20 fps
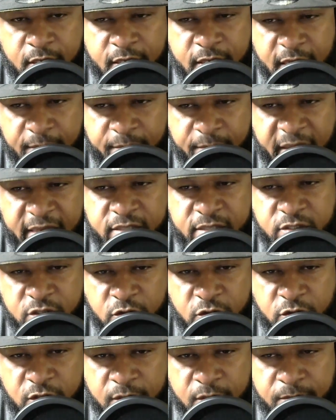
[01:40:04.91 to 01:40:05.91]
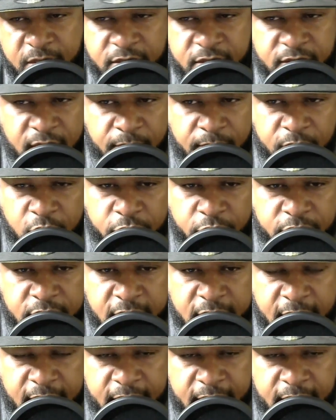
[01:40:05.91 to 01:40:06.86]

that Max told them, listen, I'm going to retire.